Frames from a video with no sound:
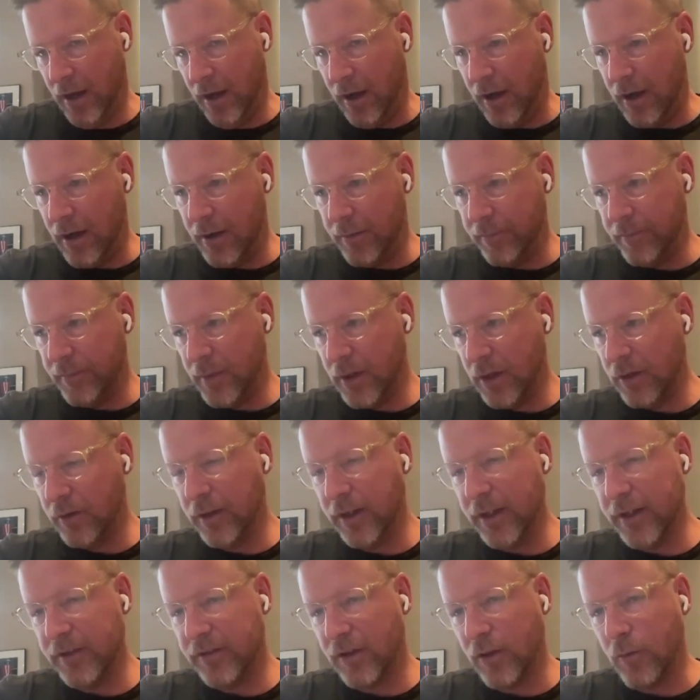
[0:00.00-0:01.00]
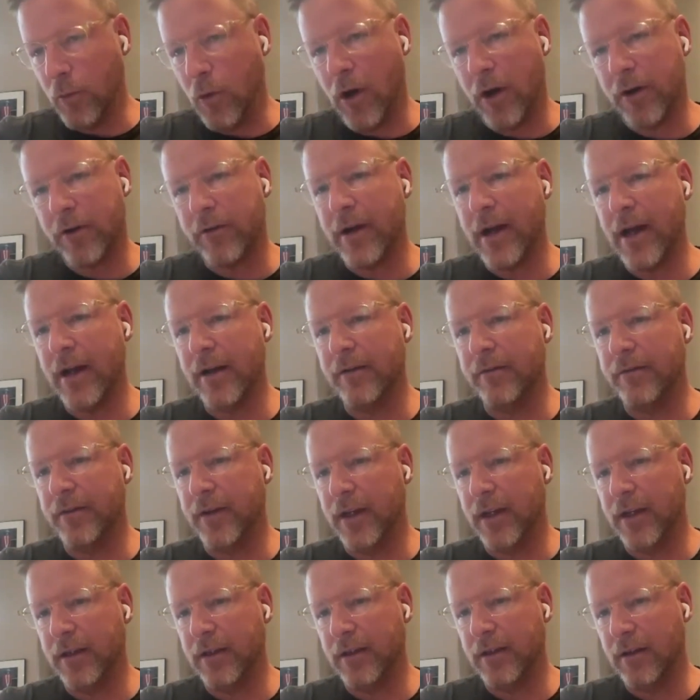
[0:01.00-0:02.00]
Um, you'd leach the water out of
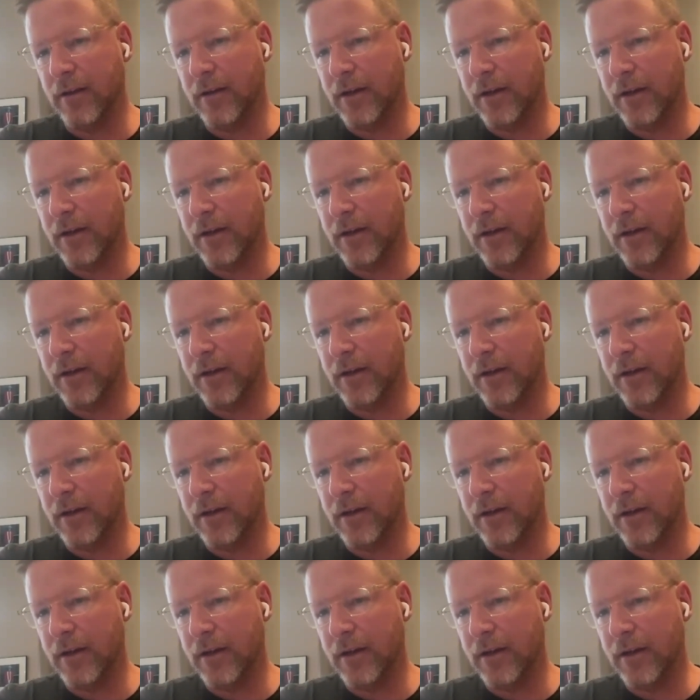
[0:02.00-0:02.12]
it.